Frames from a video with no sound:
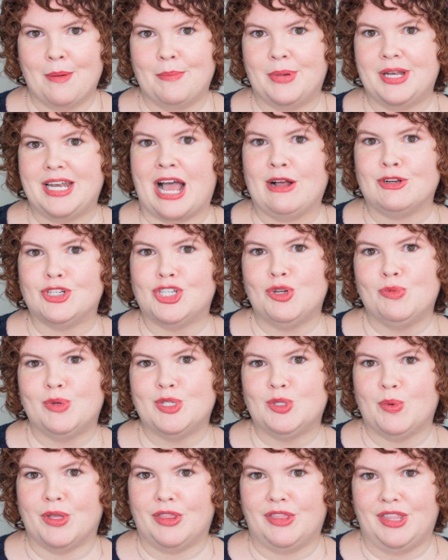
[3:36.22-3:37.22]
But now she
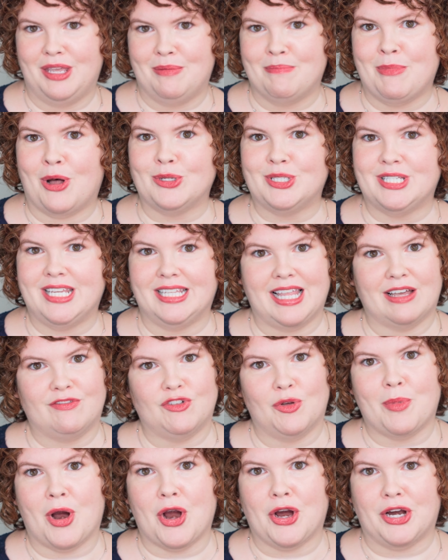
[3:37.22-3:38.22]
was with the
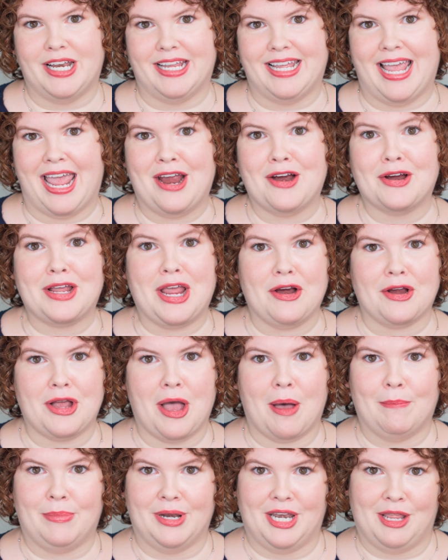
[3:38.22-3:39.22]
multi-level marketing hair care
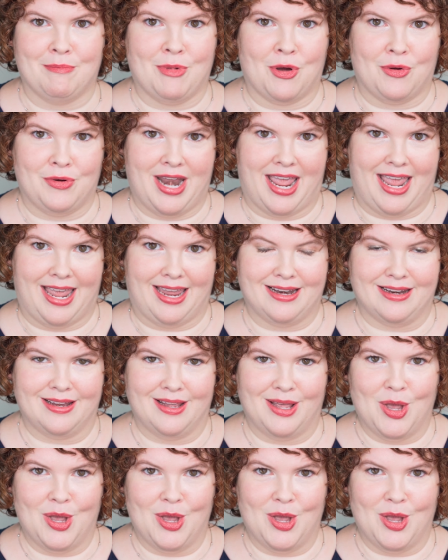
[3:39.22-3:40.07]
company Monat.